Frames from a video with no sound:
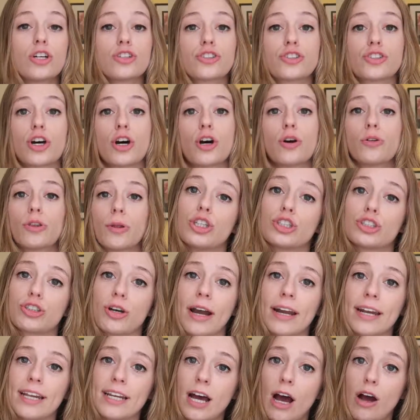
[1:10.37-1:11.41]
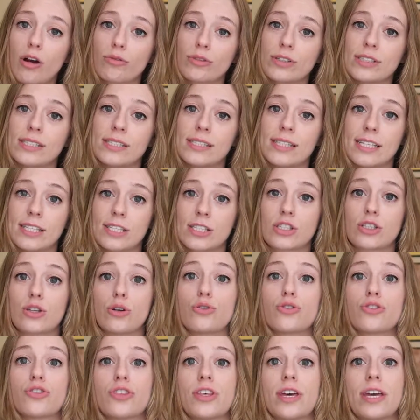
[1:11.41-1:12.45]
So try to not resist
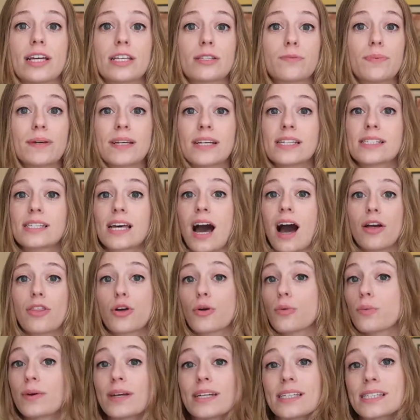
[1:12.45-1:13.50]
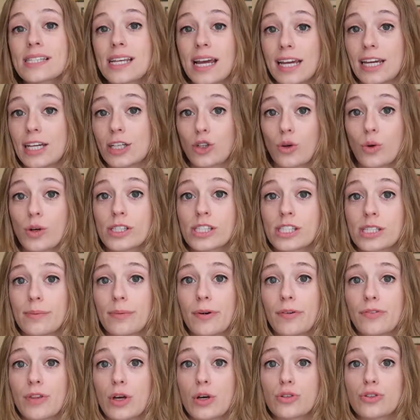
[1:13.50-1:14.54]
those things because the reason I ignored
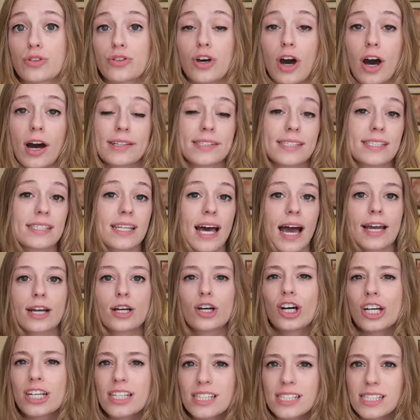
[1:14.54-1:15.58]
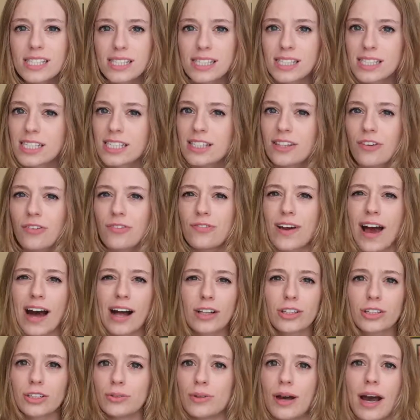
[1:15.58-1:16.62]
some of those thoughts is I couldn't see the
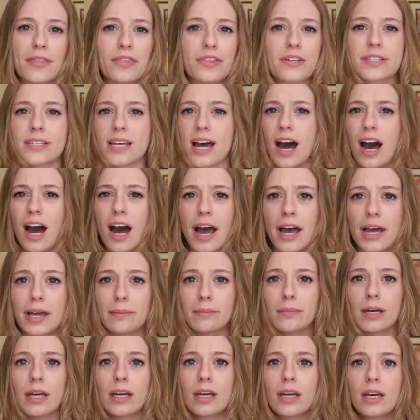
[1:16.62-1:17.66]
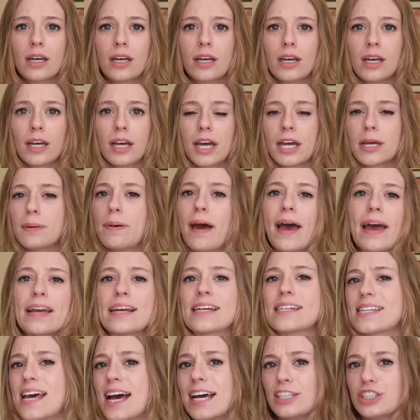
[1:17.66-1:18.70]
value at the time in
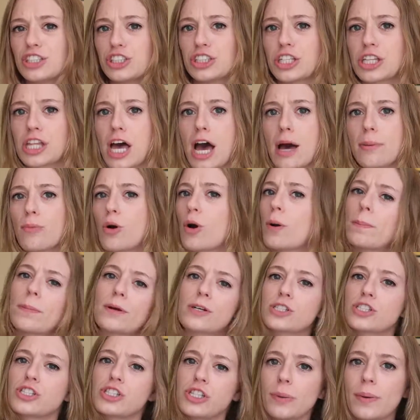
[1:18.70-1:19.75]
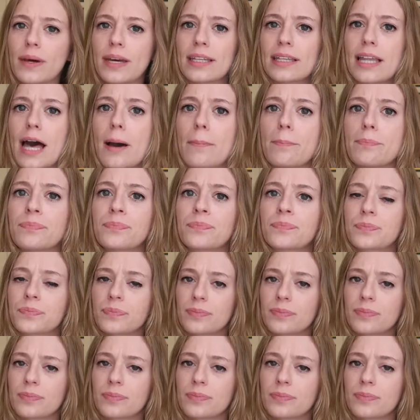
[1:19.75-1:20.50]
paying attention to them or pursuing them.